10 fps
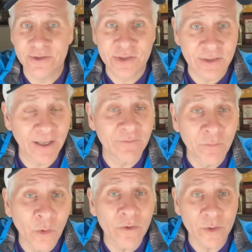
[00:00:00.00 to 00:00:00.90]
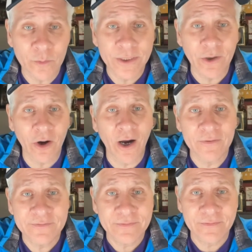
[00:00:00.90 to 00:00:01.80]
you still have more than a week
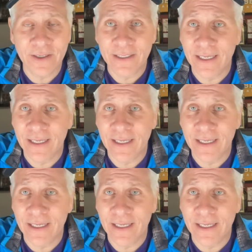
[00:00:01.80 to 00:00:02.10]
off, right?